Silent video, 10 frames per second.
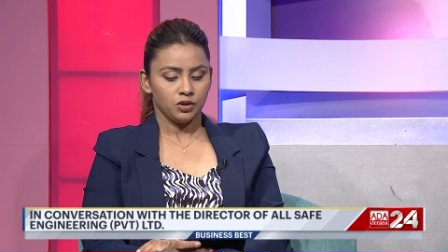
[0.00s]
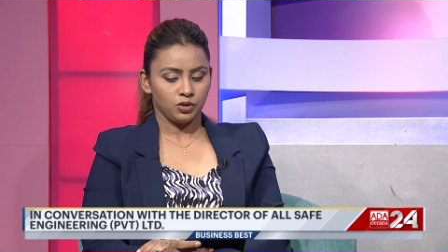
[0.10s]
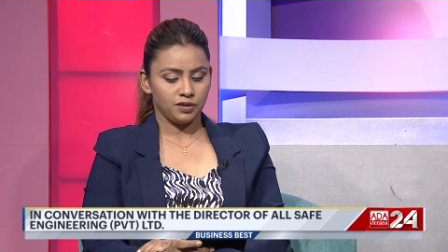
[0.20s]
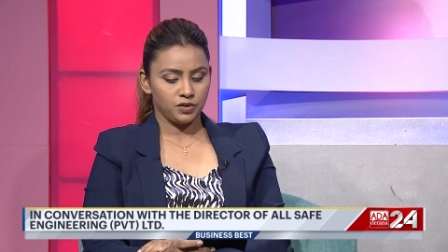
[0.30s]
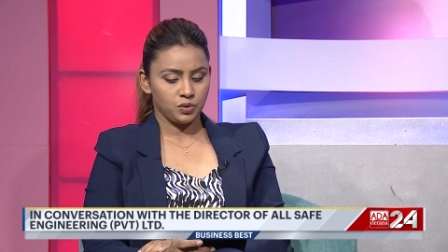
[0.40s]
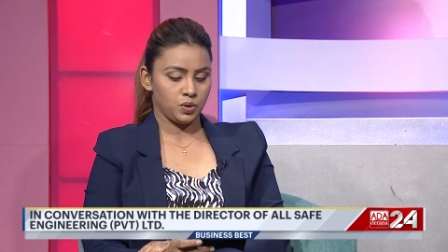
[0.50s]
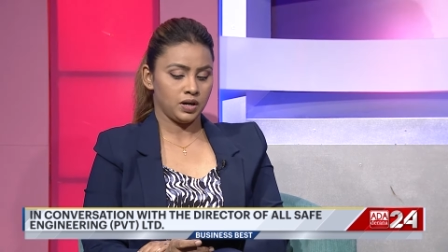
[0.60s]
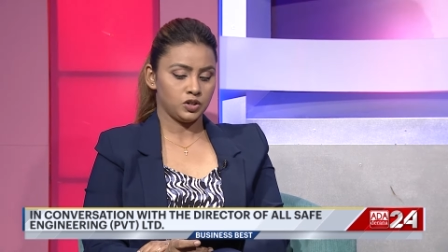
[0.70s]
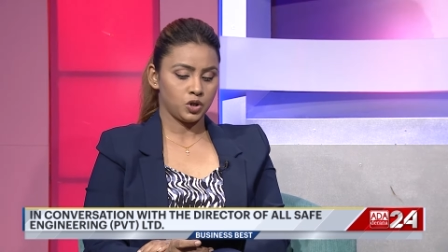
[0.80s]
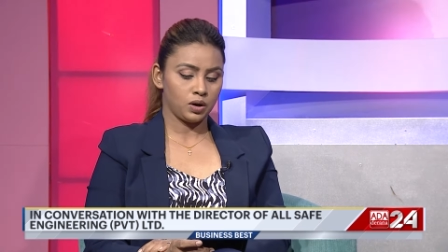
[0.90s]
So if you
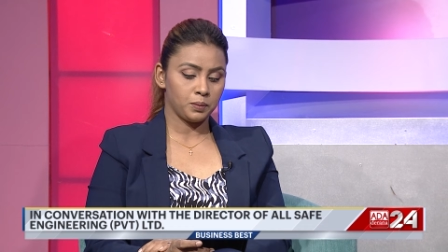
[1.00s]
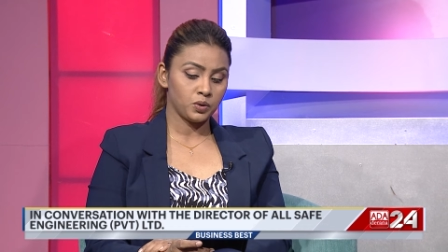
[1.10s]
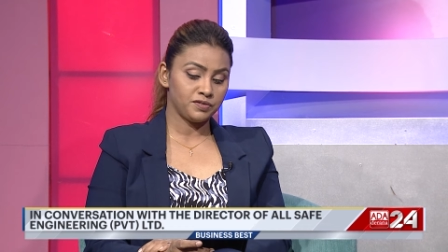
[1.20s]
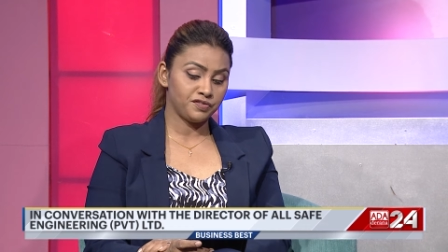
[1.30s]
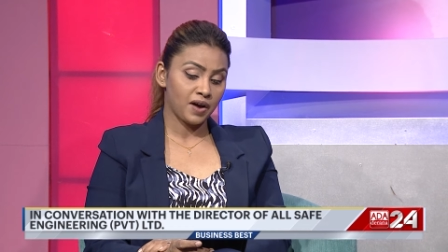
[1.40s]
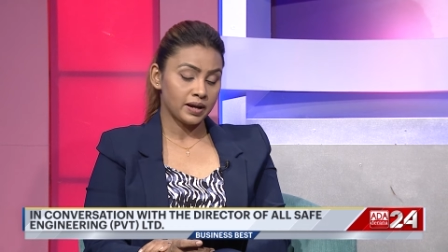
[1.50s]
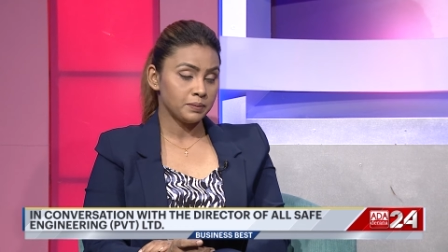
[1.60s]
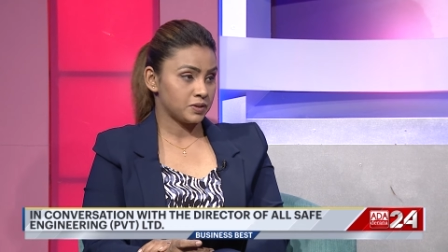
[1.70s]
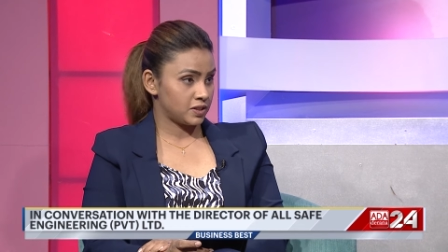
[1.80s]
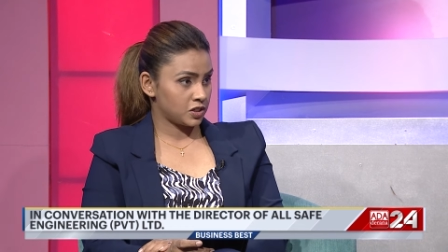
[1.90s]
uh, talk about fire
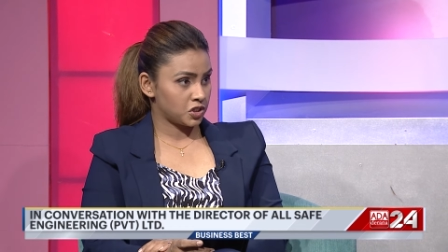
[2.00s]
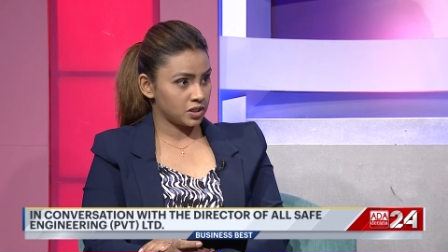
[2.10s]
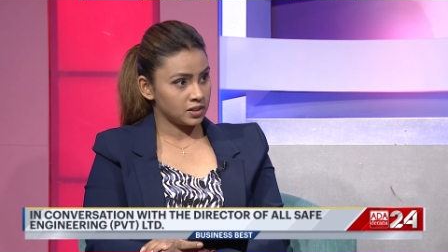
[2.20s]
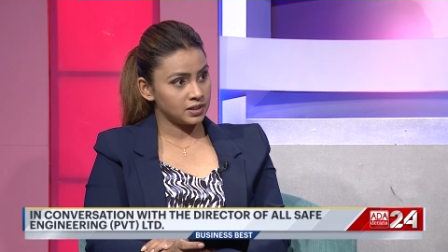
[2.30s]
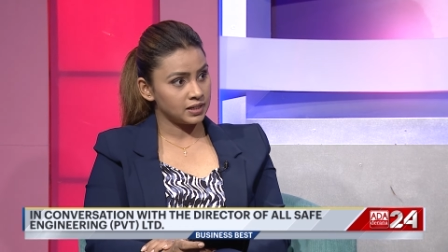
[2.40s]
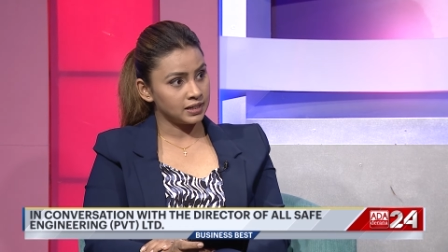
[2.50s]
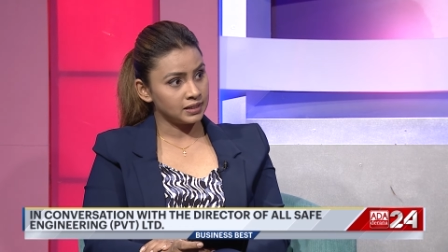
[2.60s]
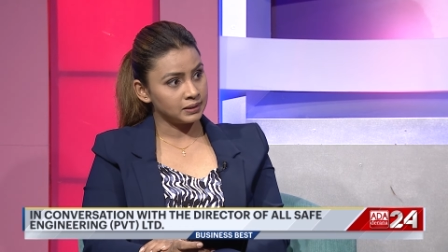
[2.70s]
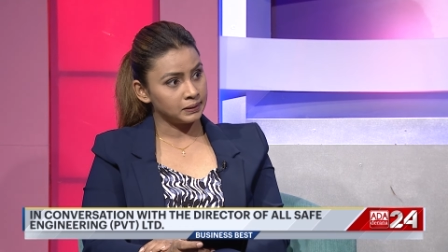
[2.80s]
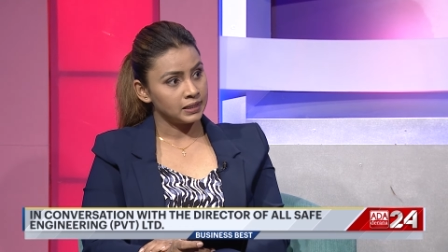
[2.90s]
protection uh,
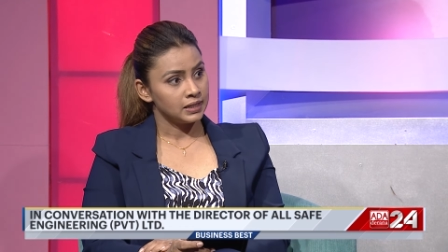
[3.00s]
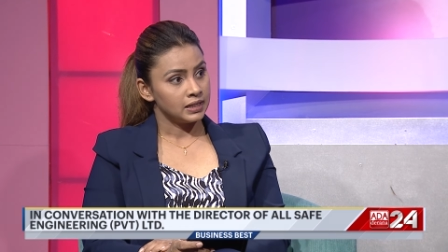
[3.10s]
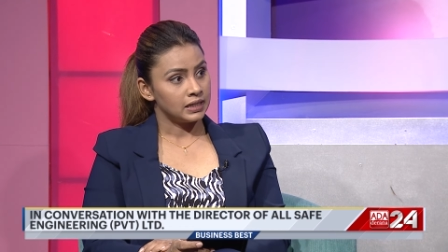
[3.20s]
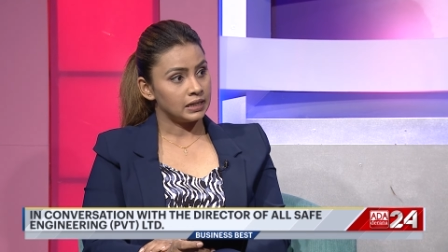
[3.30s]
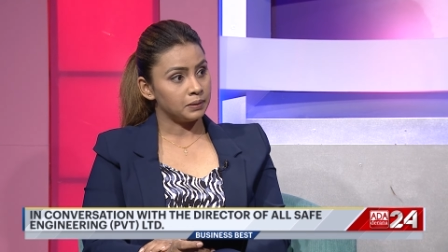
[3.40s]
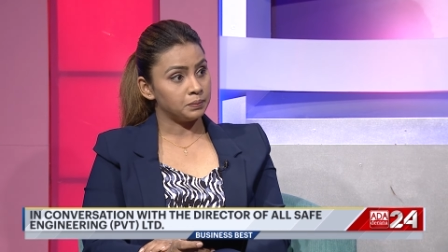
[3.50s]
uh